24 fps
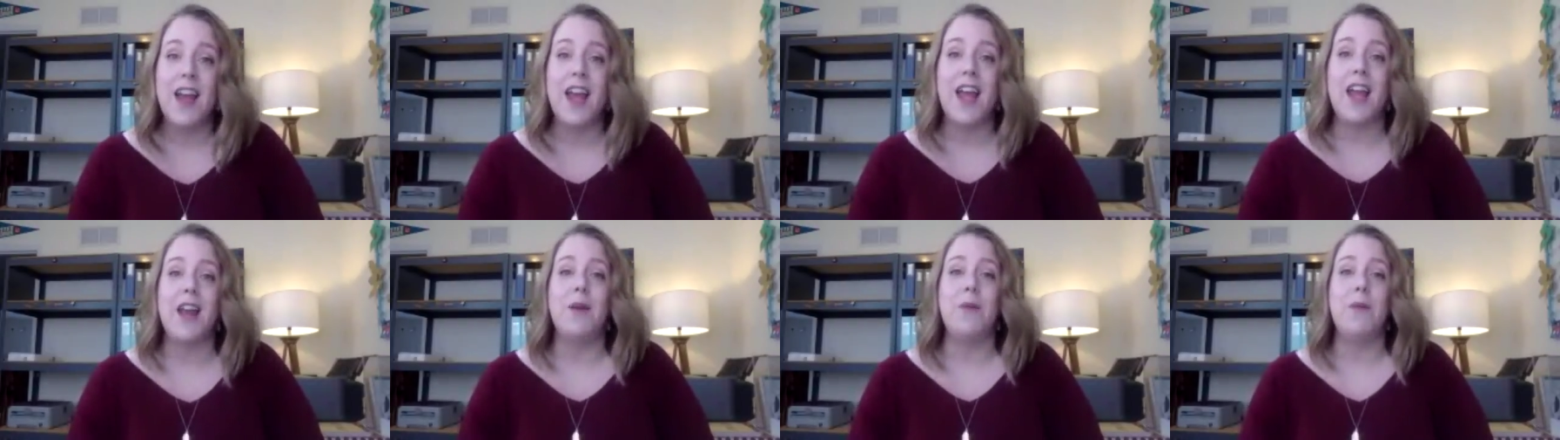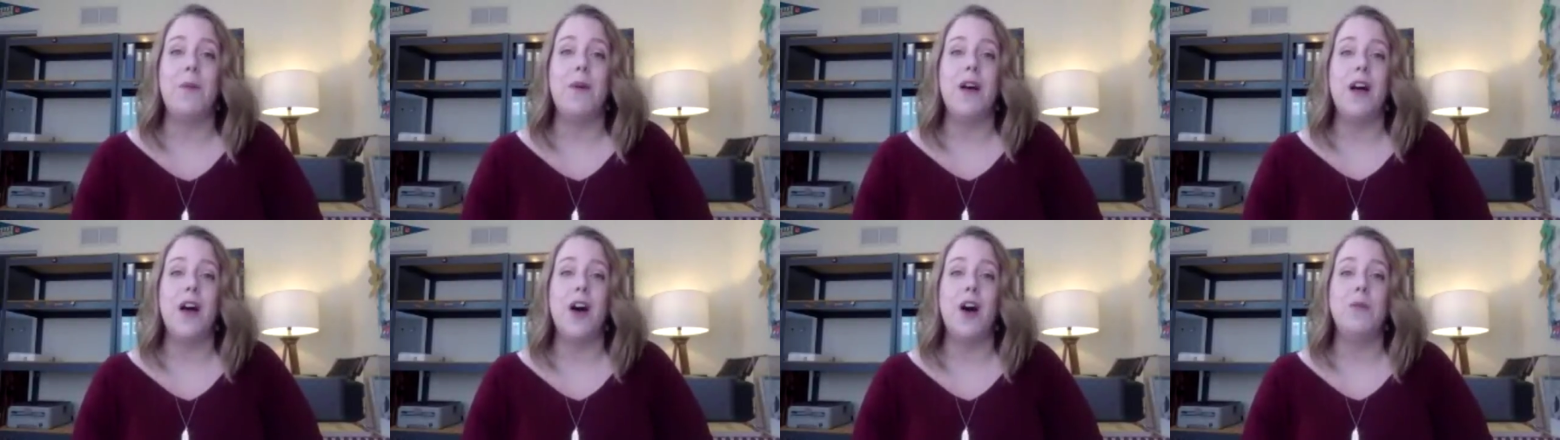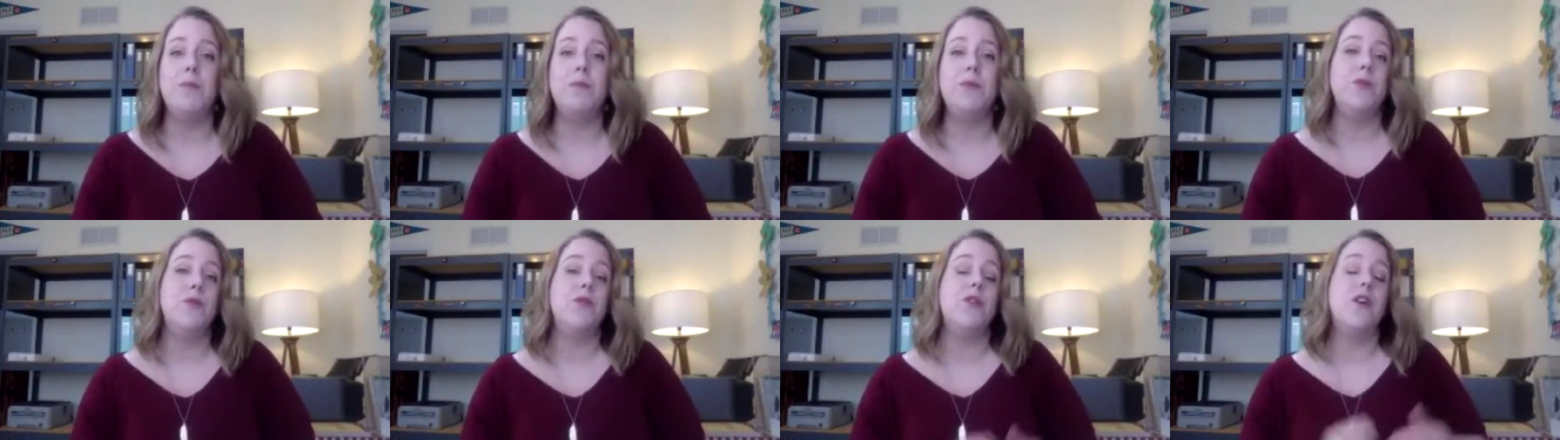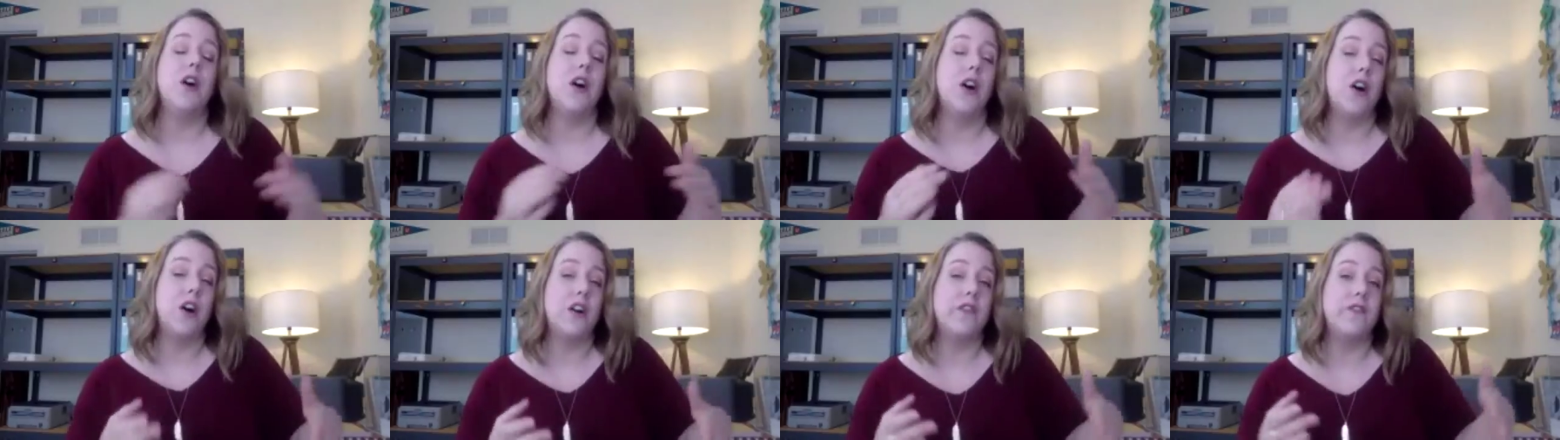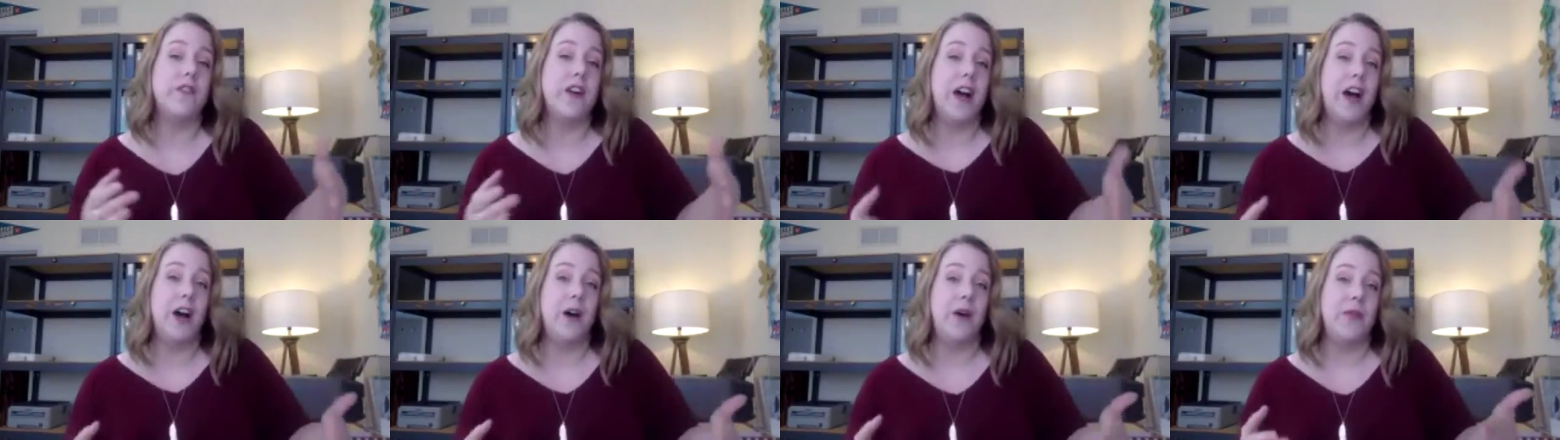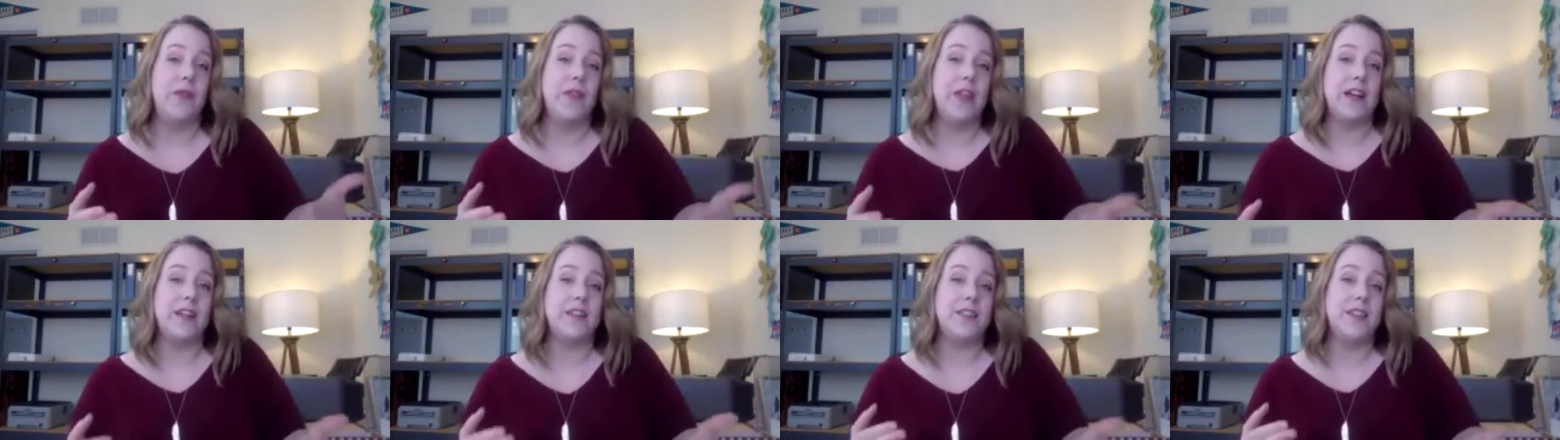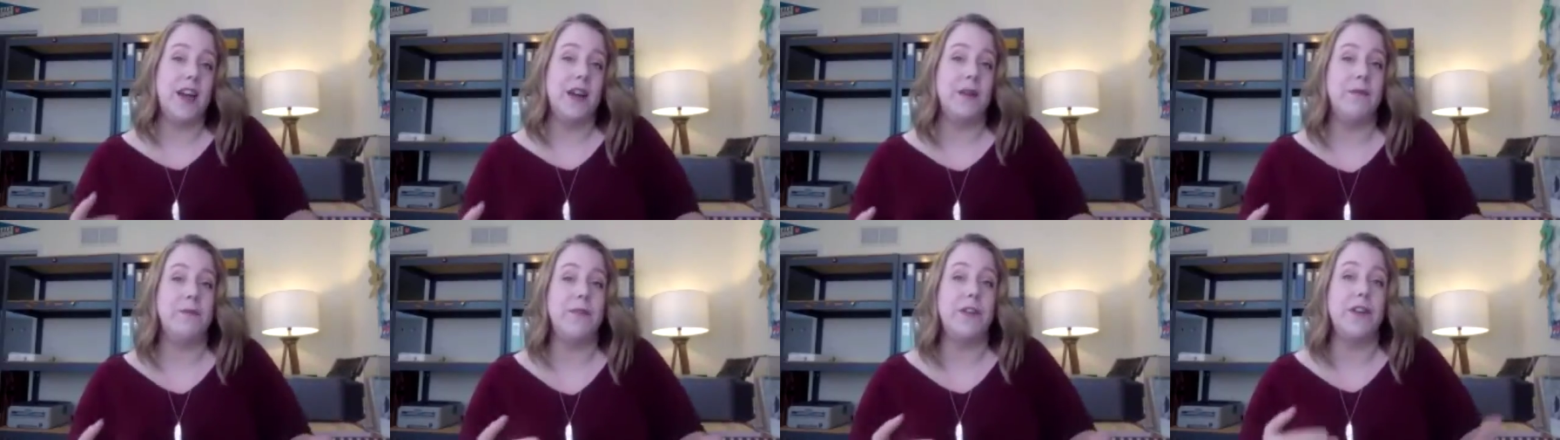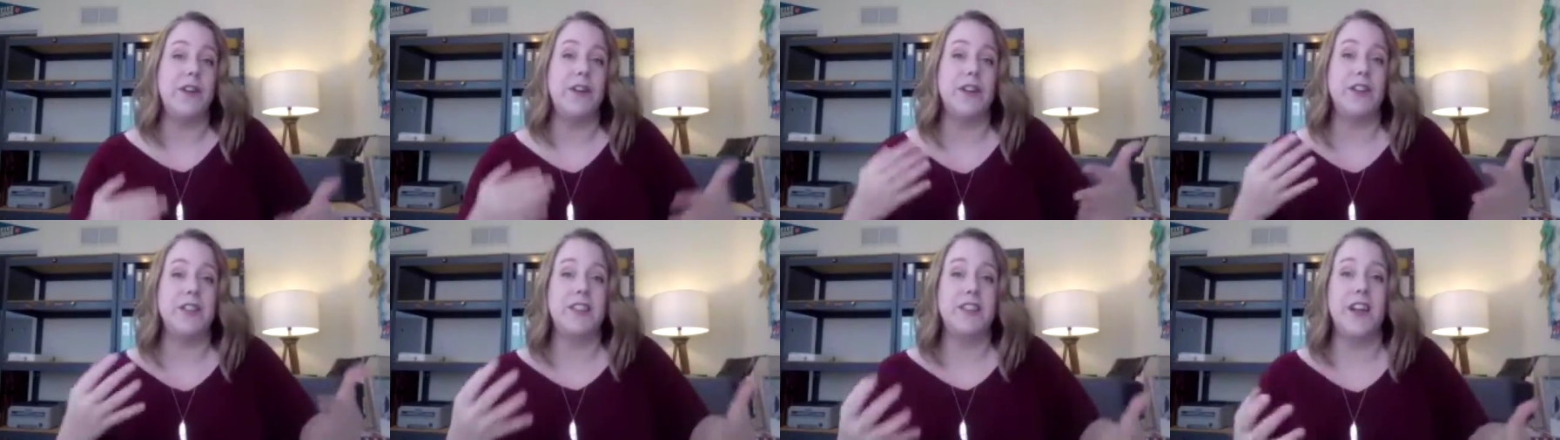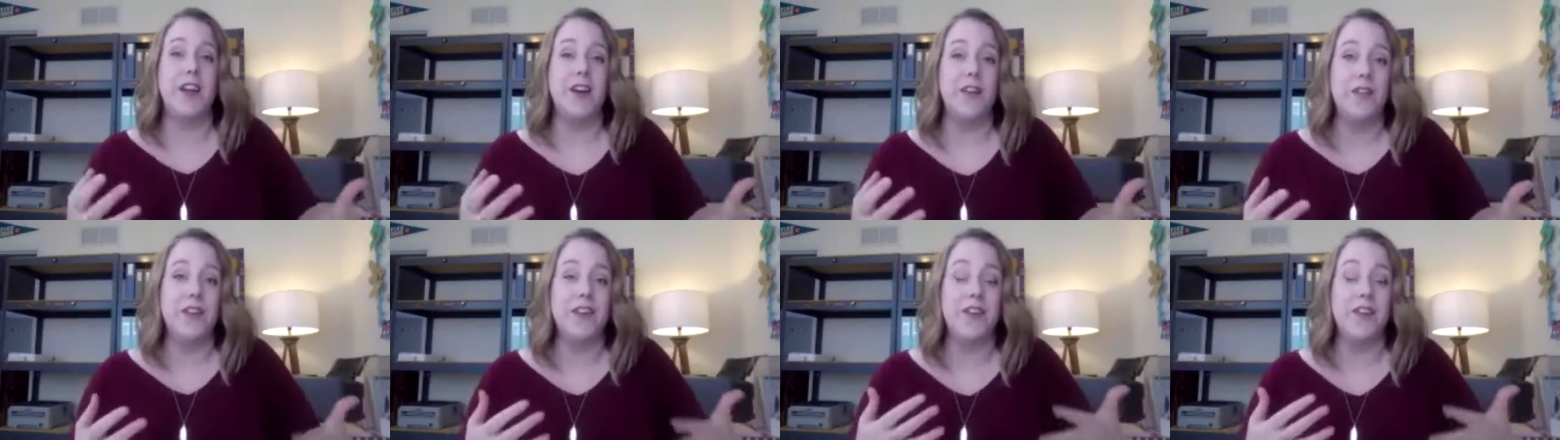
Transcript: and it will help you carve out that time for yourself